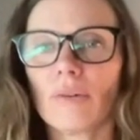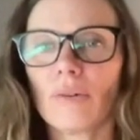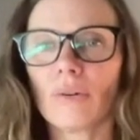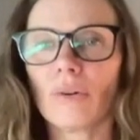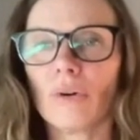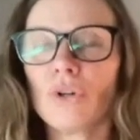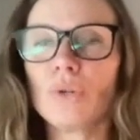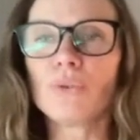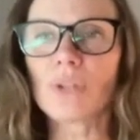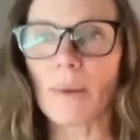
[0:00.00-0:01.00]
uh, or
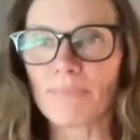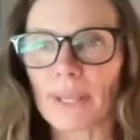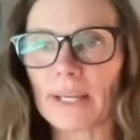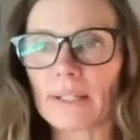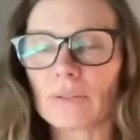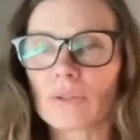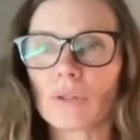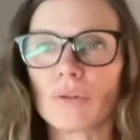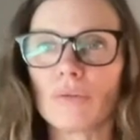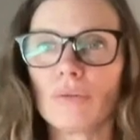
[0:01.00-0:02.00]
do something
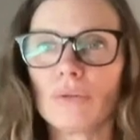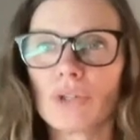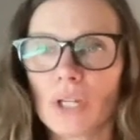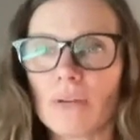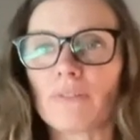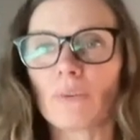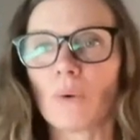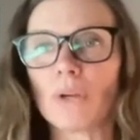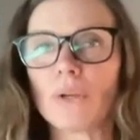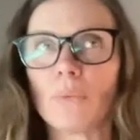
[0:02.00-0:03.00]
to shift
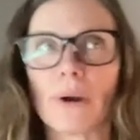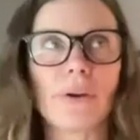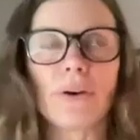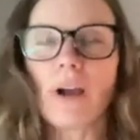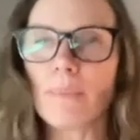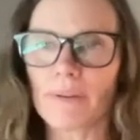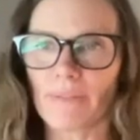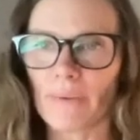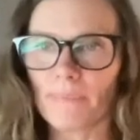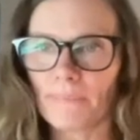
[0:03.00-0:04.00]
where you're coming
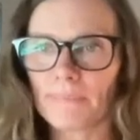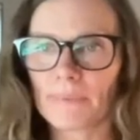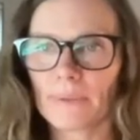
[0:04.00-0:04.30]
from.